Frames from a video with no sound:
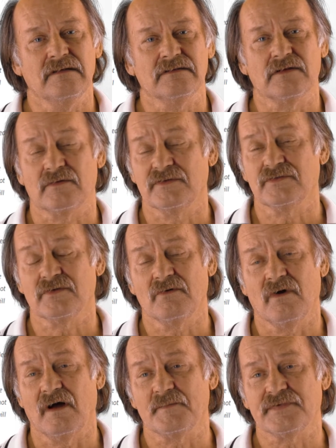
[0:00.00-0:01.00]
There is no
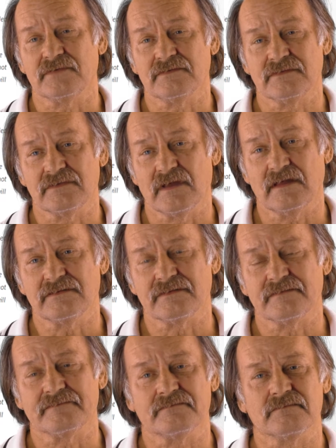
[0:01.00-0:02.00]
option to that.
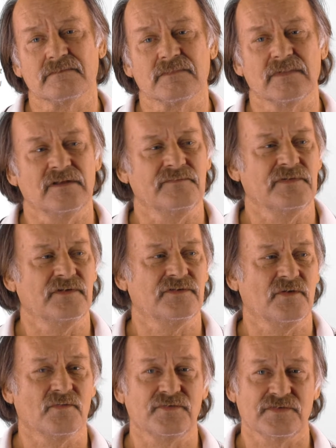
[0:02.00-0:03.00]
If you
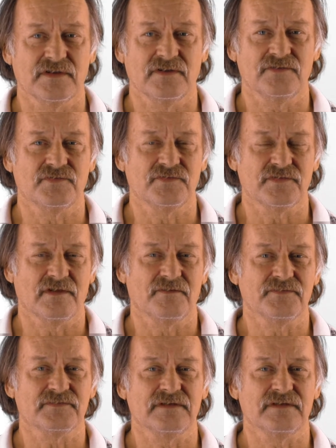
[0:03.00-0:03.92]
don't change yourselves,